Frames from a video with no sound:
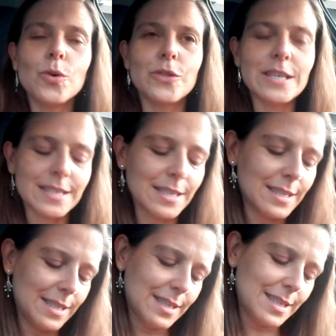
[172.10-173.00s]
this
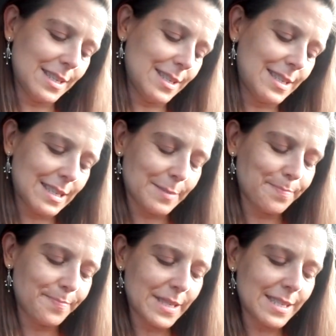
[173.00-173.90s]
is this is
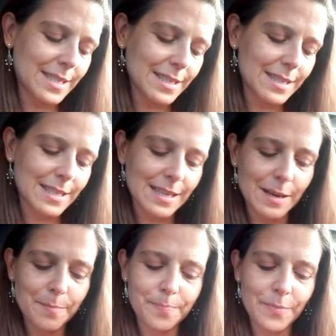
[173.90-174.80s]
this is
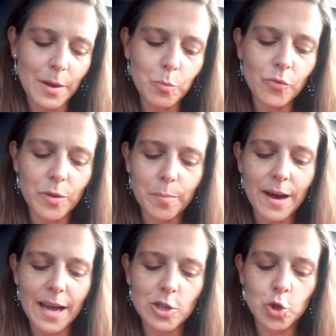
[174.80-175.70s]
um, a movie
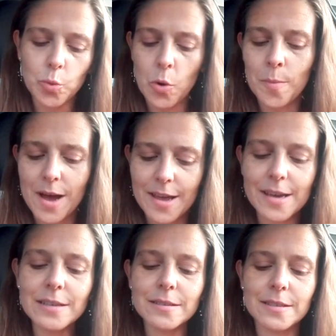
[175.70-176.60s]
by João
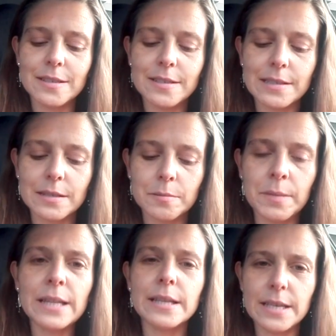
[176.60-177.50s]
Maia. He's uh,
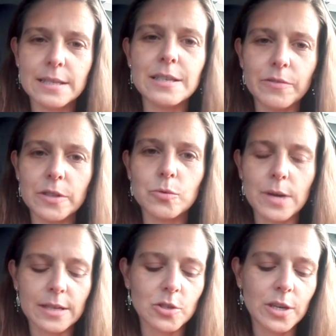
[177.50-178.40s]
mainly a TV
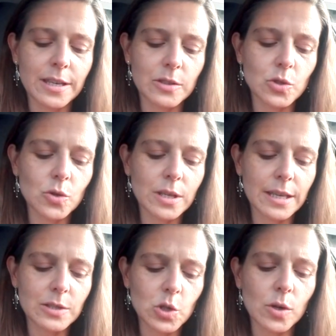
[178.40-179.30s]
director. He took
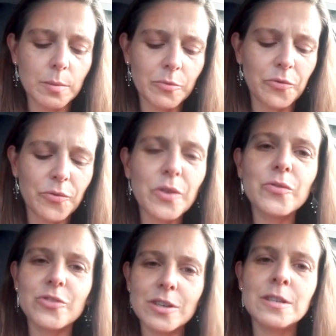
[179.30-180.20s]
it took him
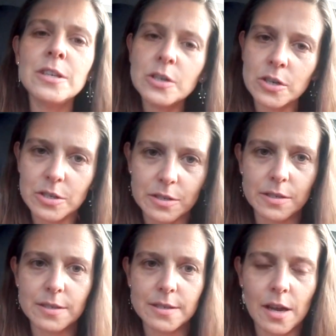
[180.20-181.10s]
15 years to